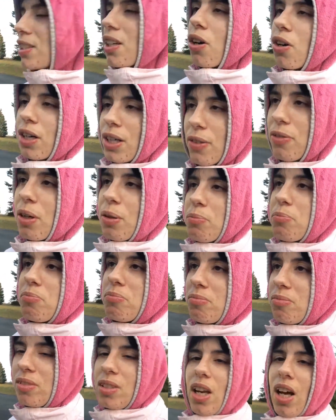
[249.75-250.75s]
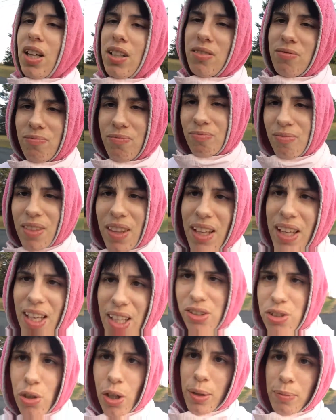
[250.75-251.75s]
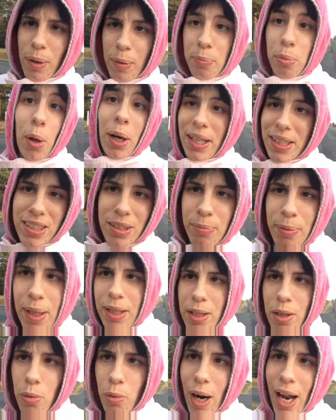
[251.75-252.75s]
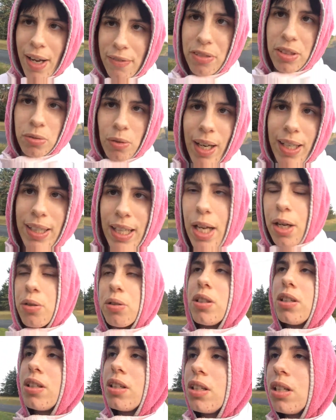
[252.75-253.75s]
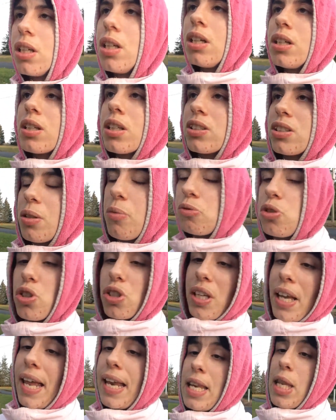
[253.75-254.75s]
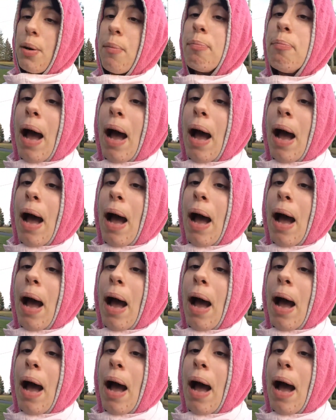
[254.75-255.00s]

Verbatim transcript: sorry if I'm not thinking straight. My brain's a bit in the raffle right now, because I'm just getting the